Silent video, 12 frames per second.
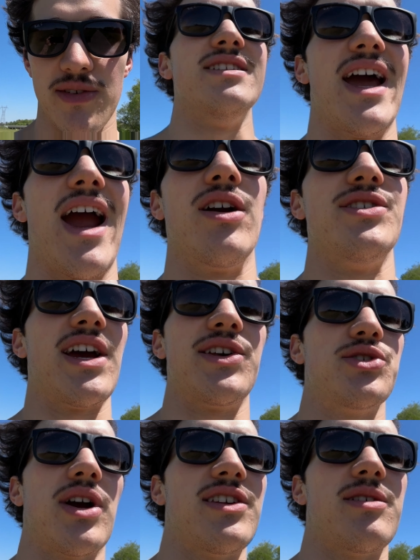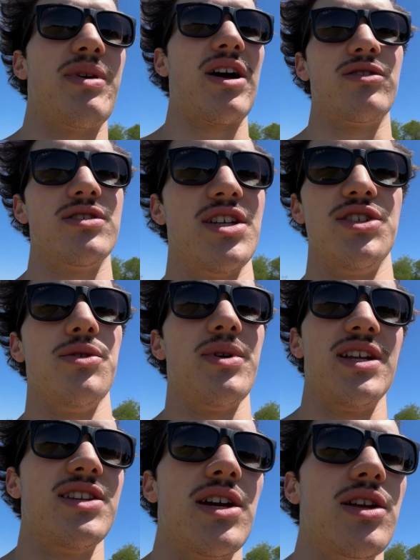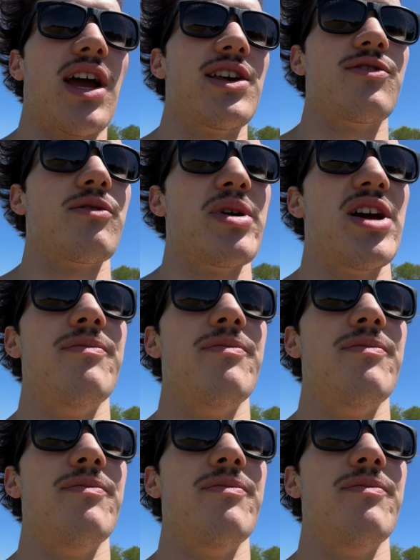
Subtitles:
hair texturizing powder didn't do anything nice for me.